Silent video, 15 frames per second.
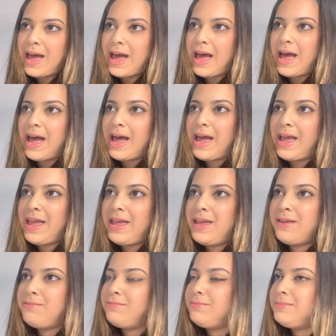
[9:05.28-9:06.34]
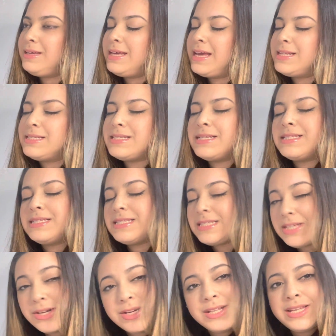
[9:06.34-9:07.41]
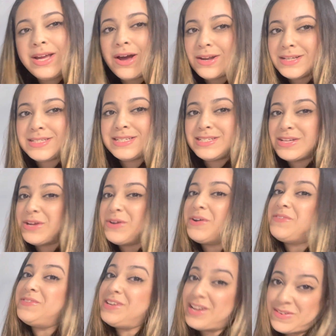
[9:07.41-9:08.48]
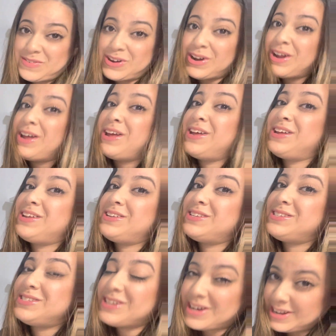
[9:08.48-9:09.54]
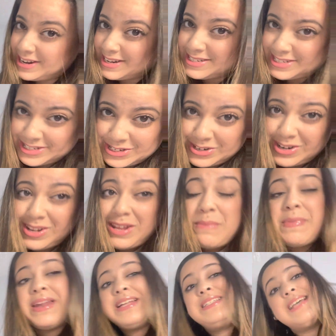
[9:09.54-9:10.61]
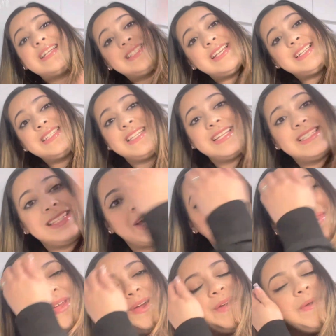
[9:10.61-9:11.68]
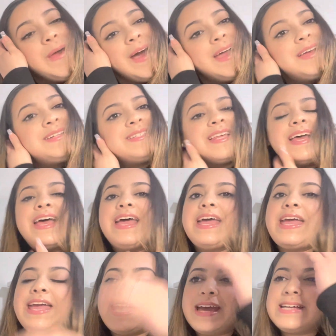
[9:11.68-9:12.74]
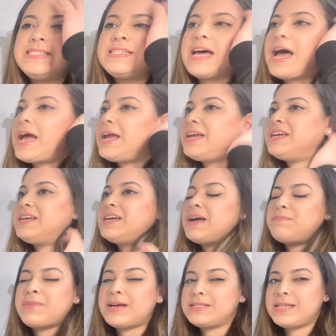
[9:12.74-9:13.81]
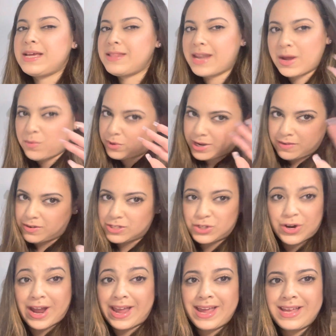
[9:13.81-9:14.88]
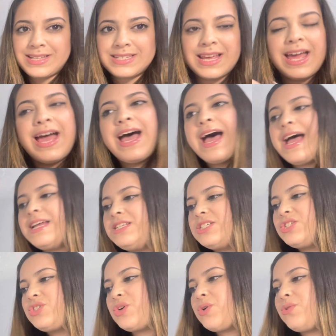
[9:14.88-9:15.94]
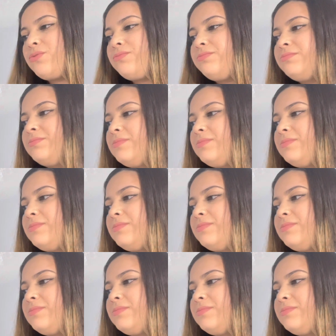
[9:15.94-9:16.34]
I can sincerely, honestly tell you I've never done it digitally, but it does exist out there, you guys, and I am not saying that I will never try it. I don't